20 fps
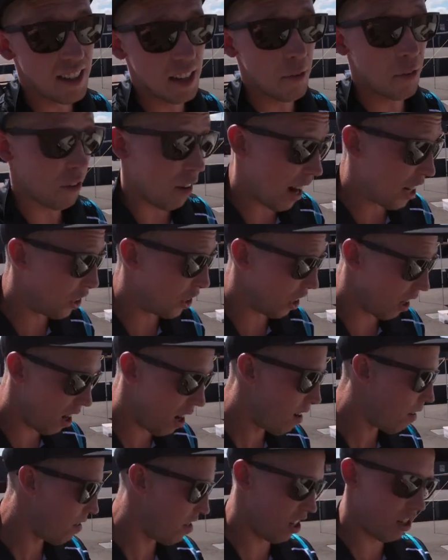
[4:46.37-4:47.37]
diff
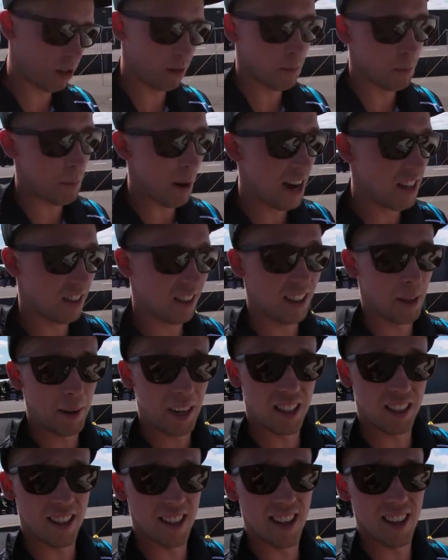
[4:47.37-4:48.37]
ratio, just basically
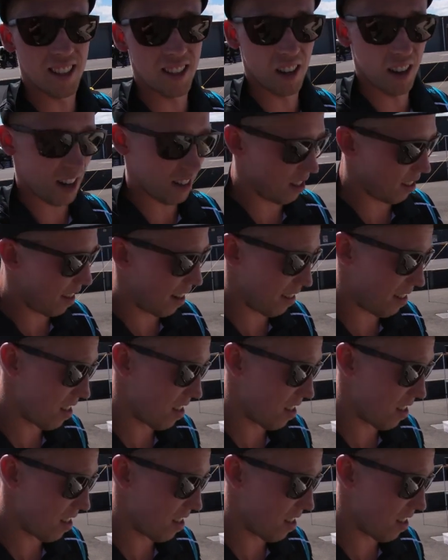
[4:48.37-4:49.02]
because of the size of these